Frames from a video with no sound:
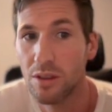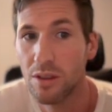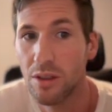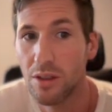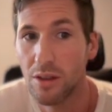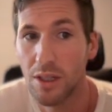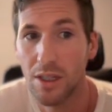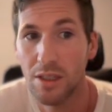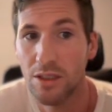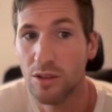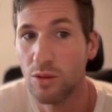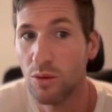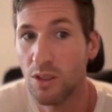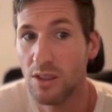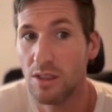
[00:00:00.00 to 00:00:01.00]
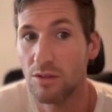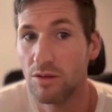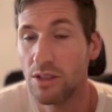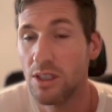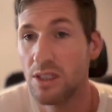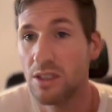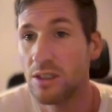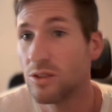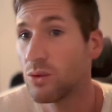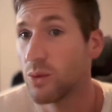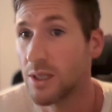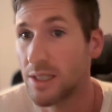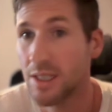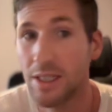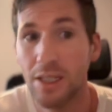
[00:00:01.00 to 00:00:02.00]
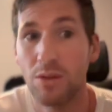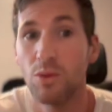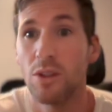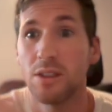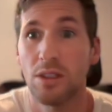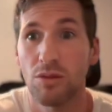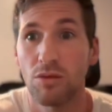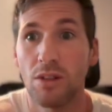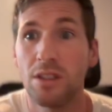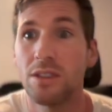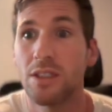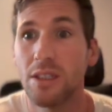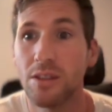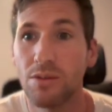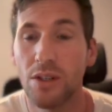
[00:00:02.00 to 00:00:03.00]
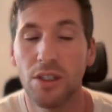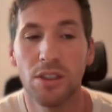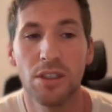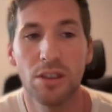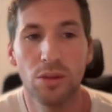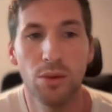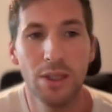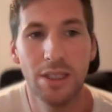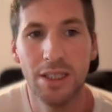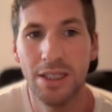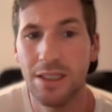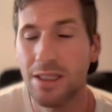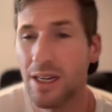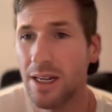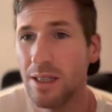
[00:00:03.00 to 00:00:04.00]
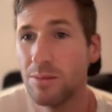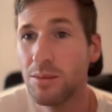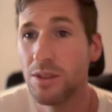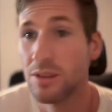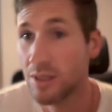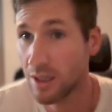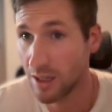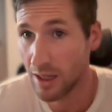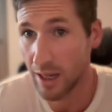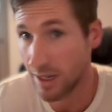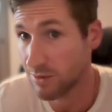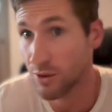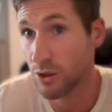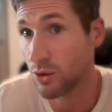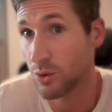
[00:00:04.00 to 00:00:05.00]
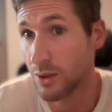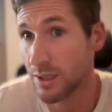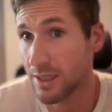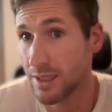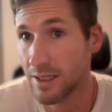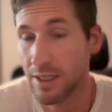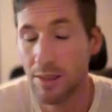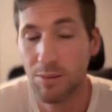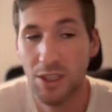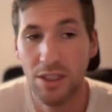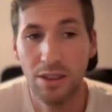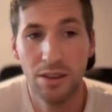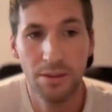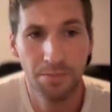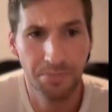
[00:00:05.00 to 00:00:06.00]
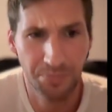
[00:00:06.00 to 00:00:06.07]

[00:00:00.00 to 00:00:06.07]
Okay, so once it reaches 28, once it runs this function 28 times, after 28 images,